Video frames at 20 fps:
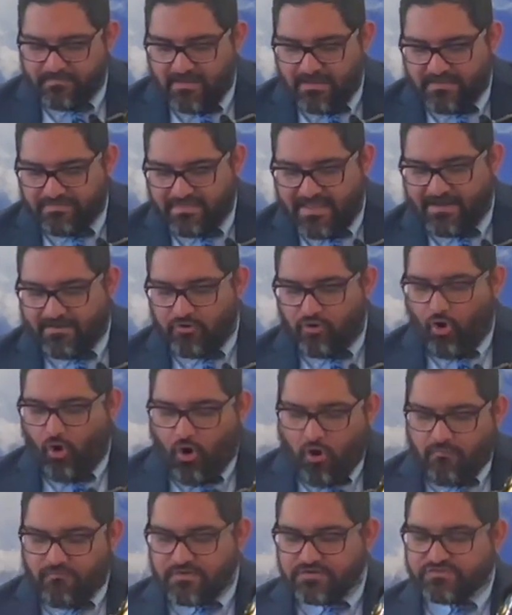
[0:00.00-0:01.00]
that an
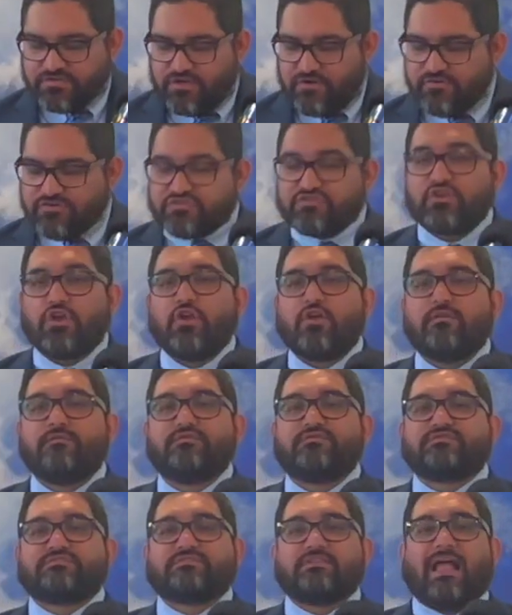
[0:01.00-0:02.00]
overseer
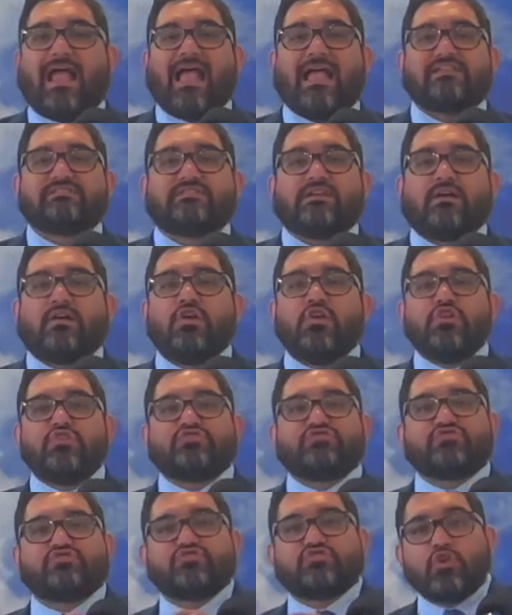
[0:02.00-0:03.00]
serves as a
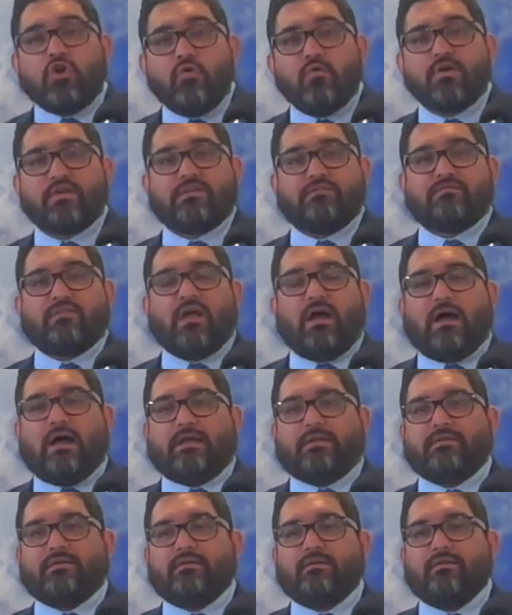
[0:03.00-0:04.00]
steward of God.
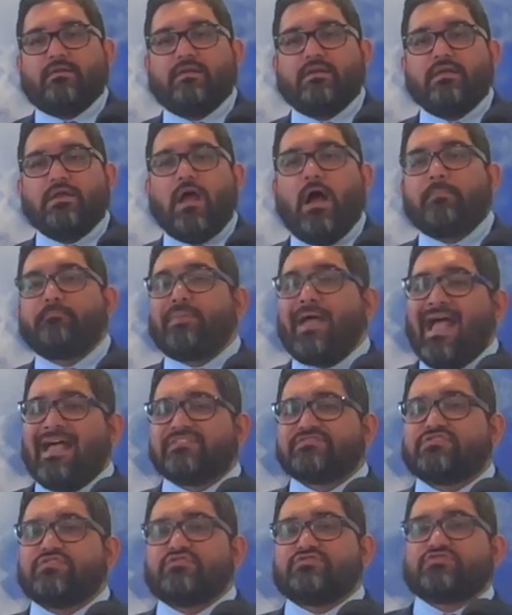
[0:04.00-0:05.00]
A
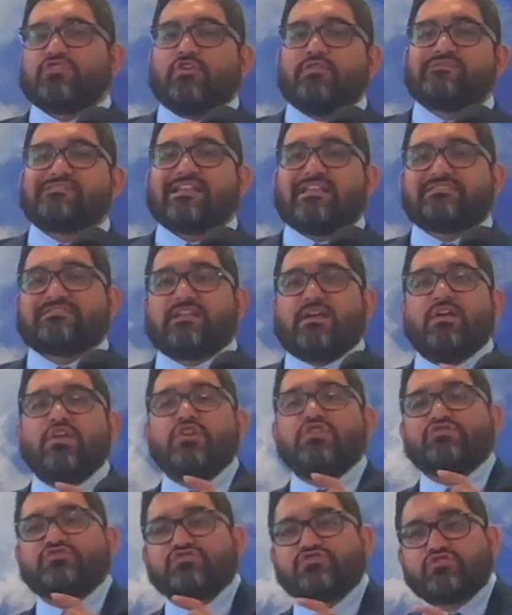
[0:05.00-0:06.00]
pastor serves as a
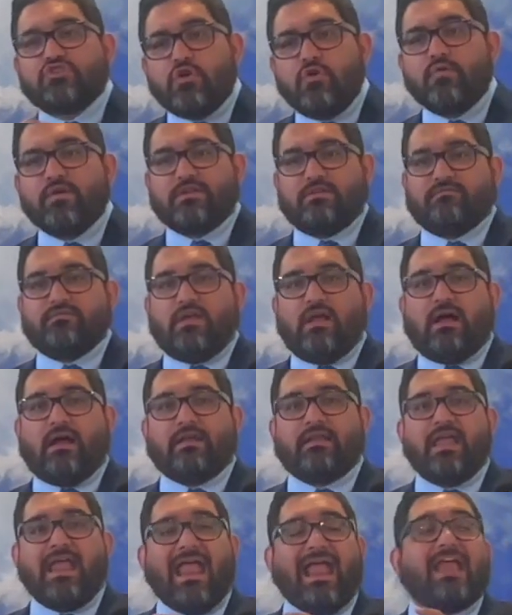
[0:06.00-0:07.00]
steward of God.
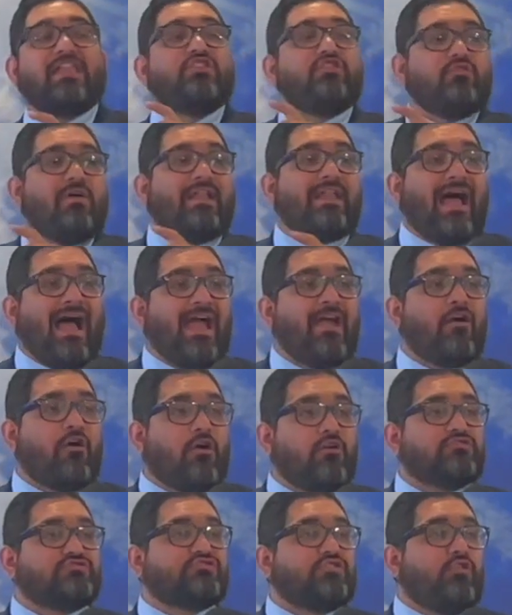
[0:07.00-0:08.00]
And you and I are
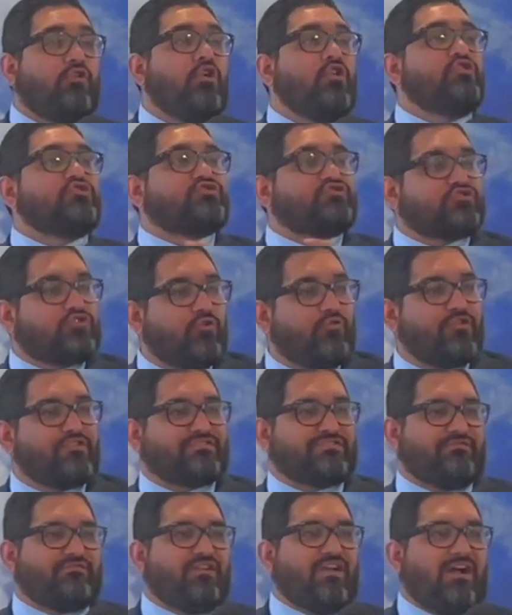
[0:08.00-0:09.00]
also stewards
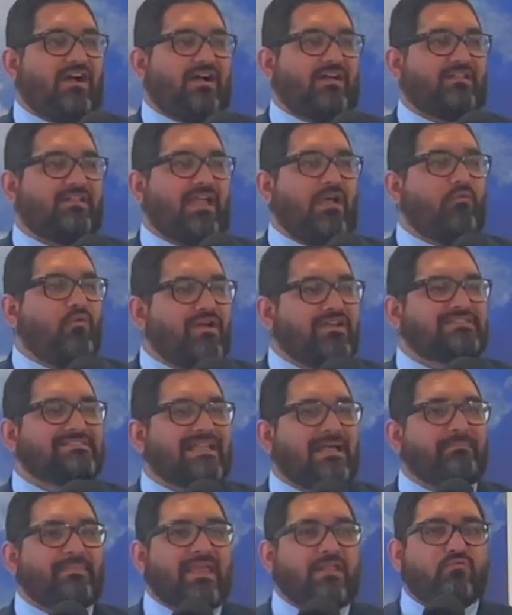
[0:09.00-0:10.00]
of God. And what does
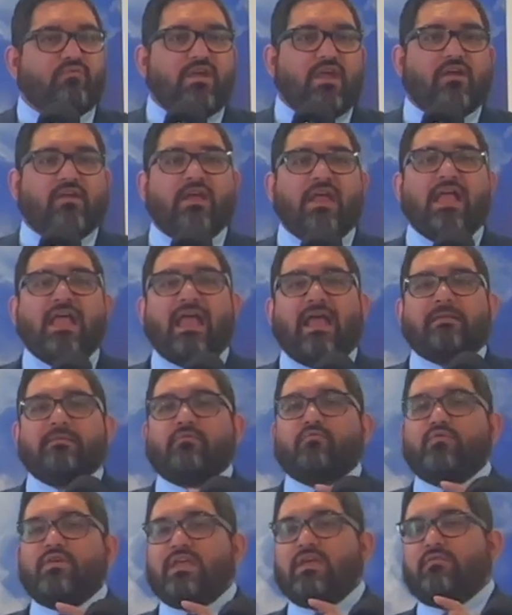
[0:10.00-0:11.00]
that mean?
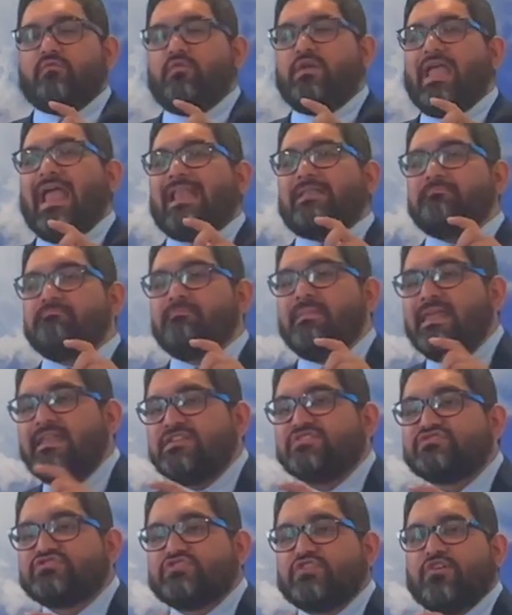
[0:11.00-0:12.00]
We
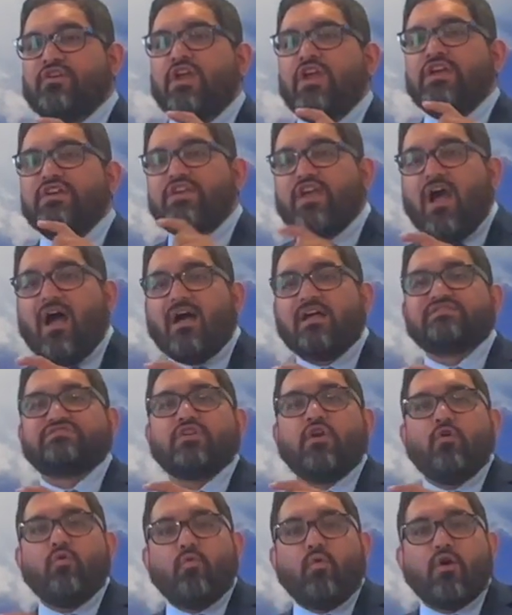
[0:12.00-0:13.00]
administer God's
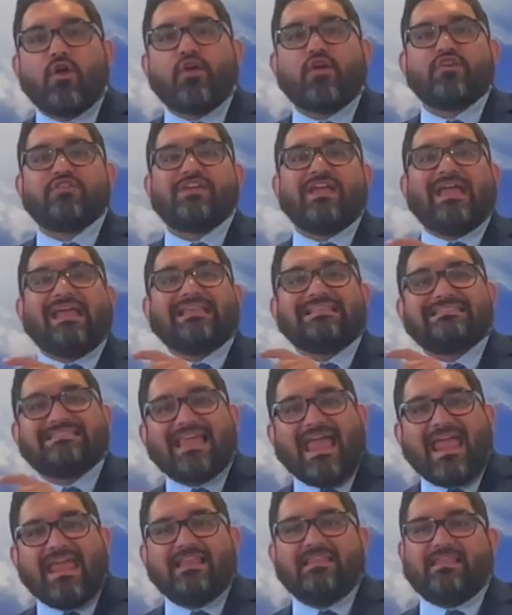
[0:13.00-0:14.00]
word
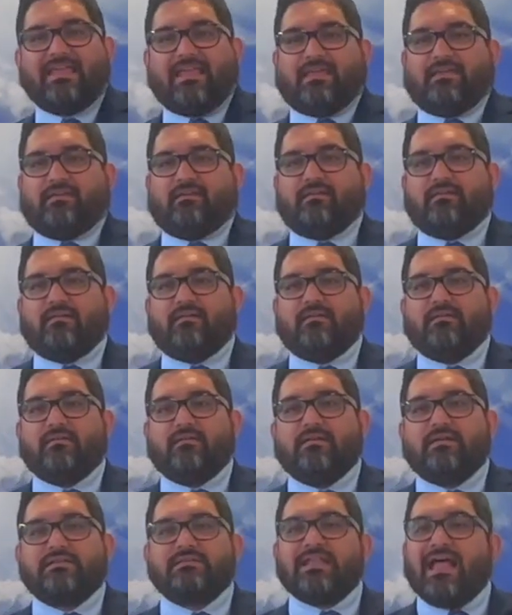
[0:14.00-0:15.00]
daily,
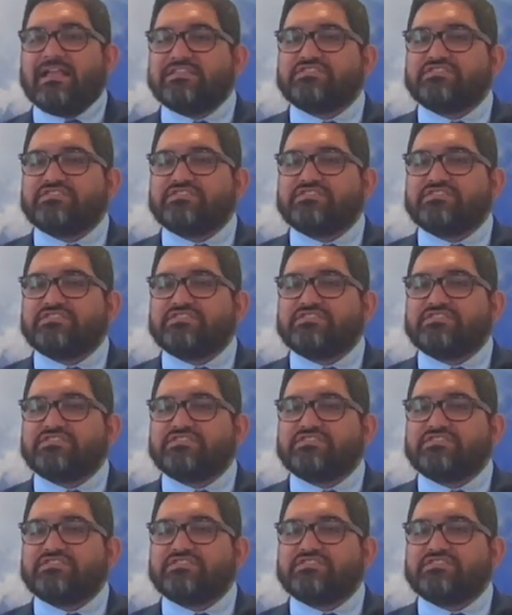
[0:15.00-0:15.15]
not